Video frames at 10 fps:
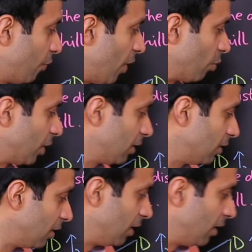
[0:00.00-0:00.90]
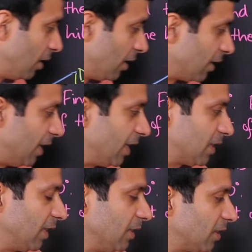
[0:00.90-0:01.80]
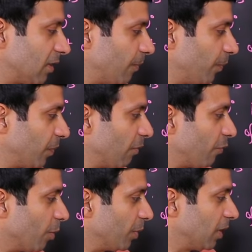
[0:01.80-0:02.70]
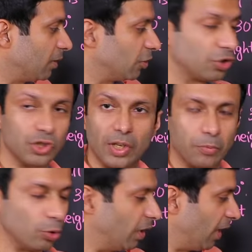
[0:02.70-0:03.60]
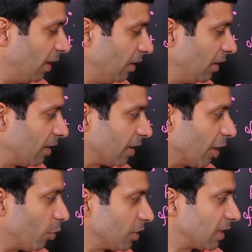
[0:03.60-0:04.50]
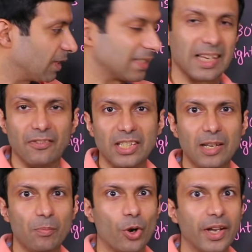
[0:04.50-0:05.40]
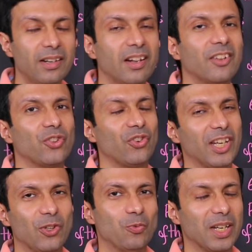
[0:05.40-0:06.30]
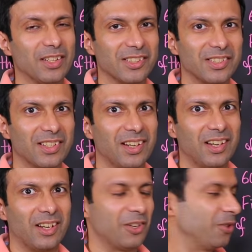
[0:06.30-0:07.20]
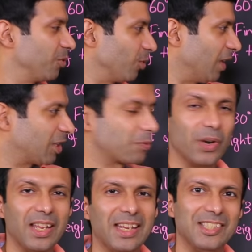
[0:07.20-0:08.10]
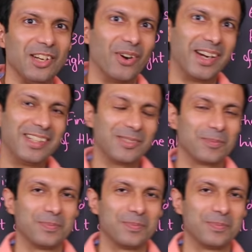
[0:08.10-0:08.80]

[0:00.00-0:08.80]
found the distance from the ship to the hill that was 17.32 meters. So that's pretty easy right.